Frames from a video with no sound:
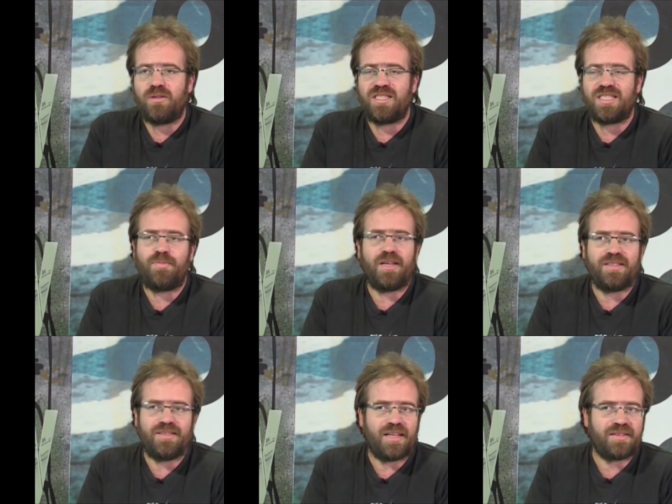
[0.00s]

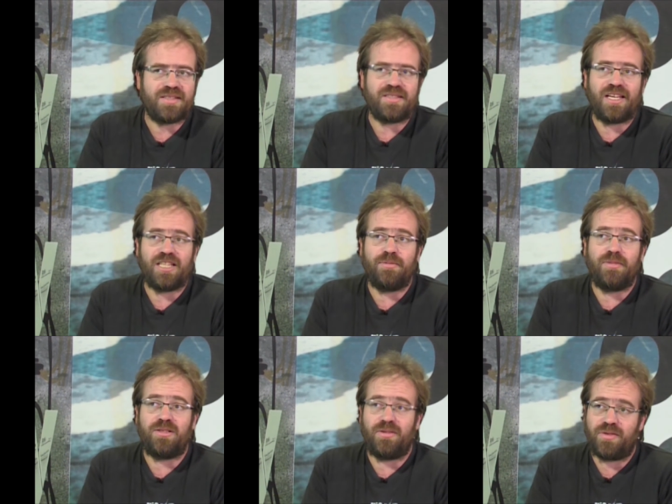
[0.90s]
suspecting that there's an
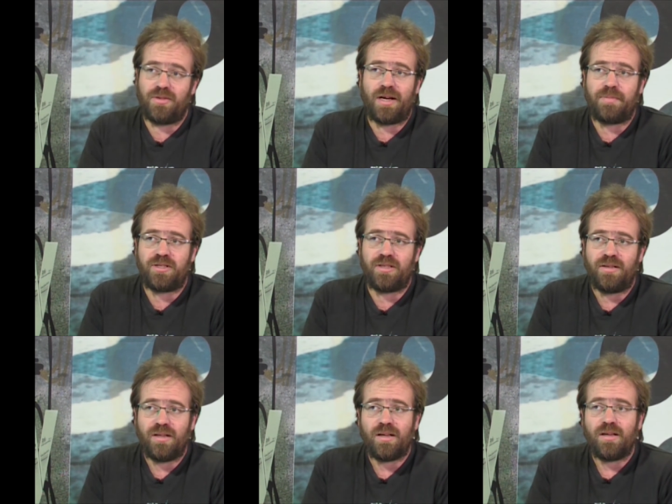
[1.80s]
element of corruption.
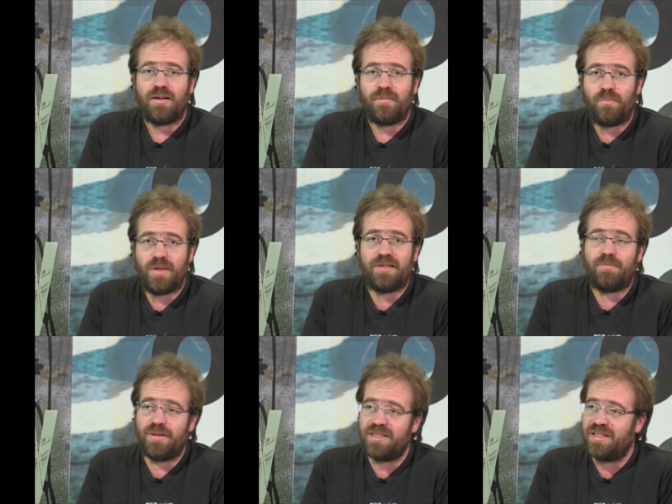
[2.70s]
Big
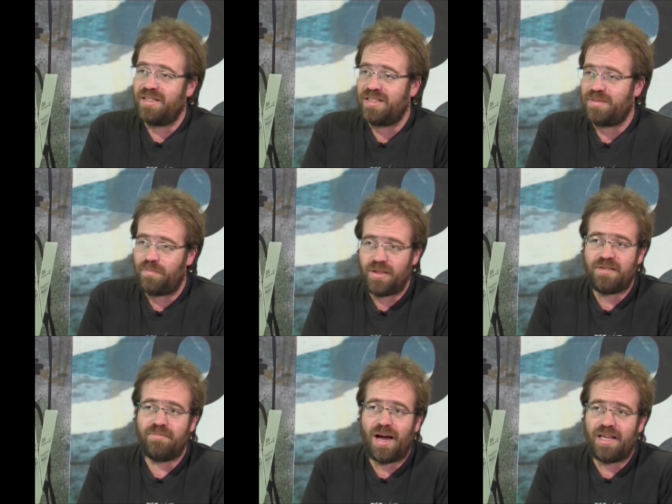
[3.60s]
business,
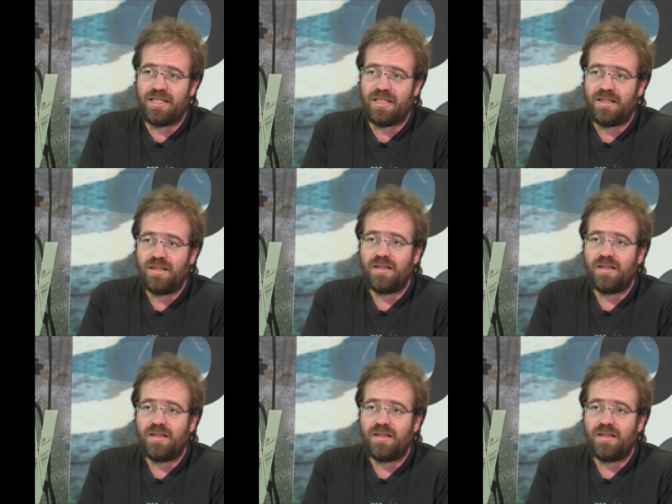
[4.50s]
big money,